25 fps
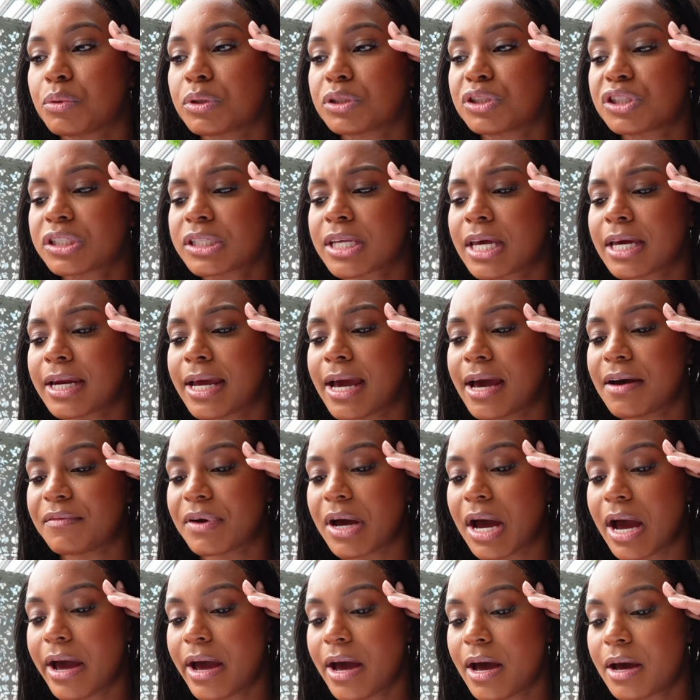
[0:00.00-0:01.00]
We're just kind of
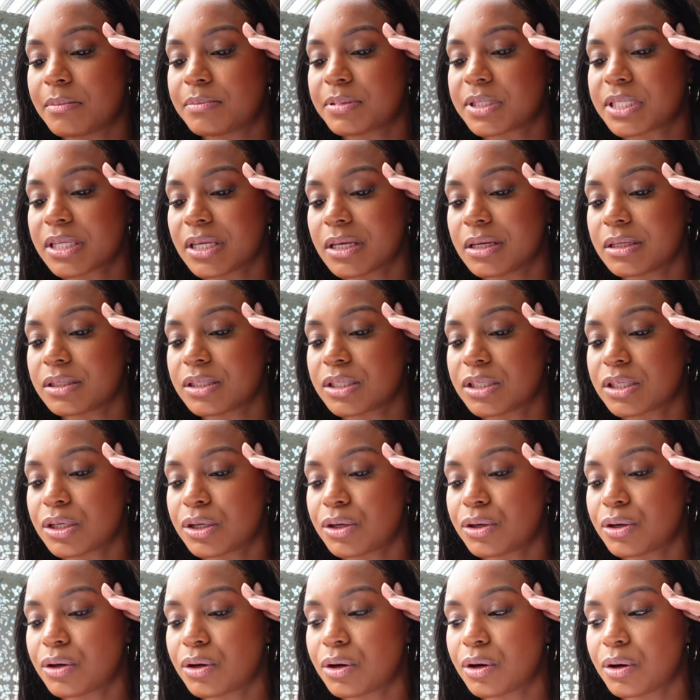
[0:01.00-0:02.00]
having apps
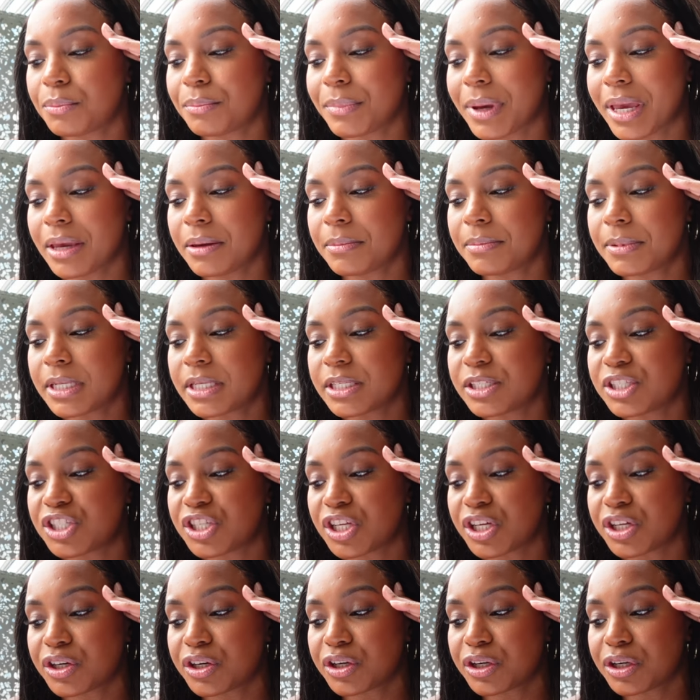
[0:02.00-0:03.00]
until maybe
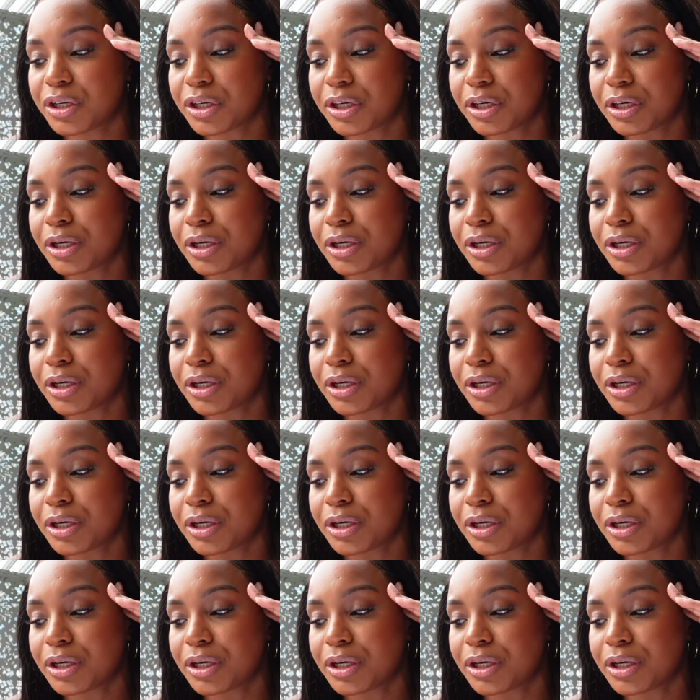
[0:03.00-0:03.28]
dinner.